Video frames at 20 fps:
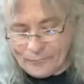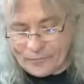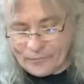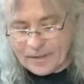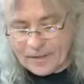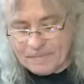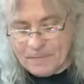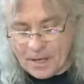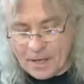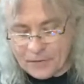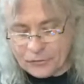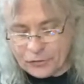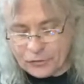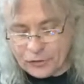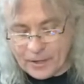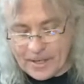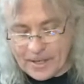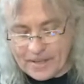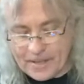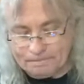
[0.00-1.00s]

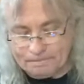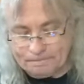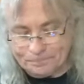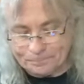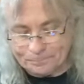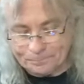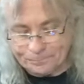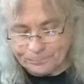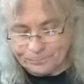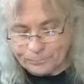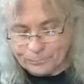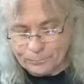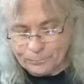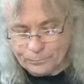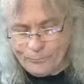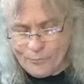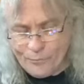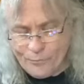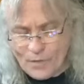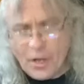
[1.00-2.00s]
Yesterday's
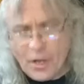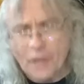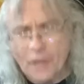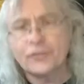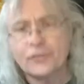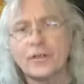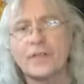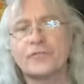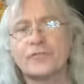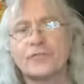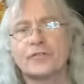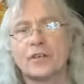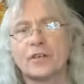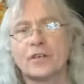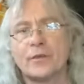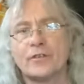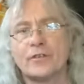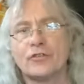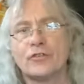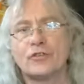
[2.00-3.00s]
gig, we
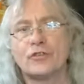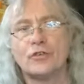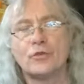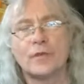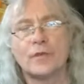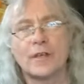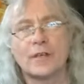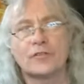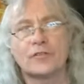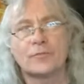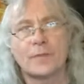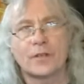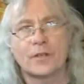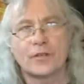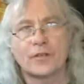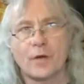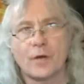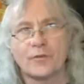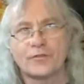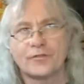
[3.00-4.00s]
did 2 gigs because I
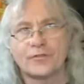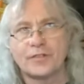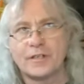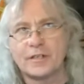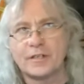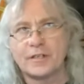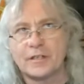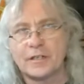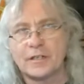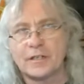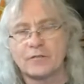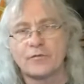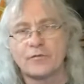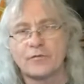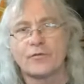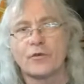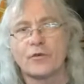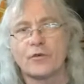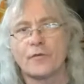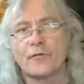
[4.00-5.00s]
was sitting in
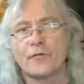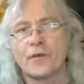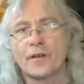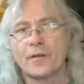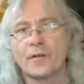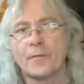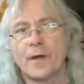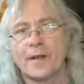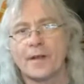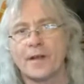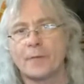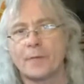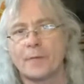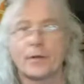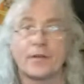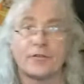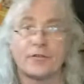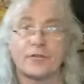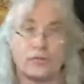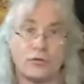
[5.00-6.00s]
for a friend of mine that
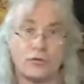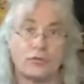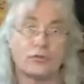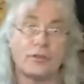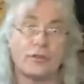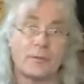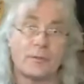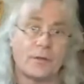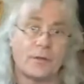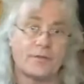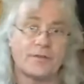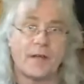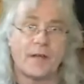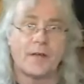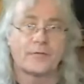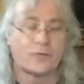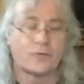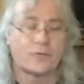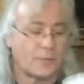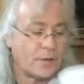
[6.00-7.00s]
usually plays
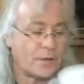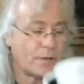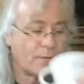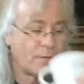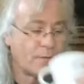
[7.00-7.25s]
after me.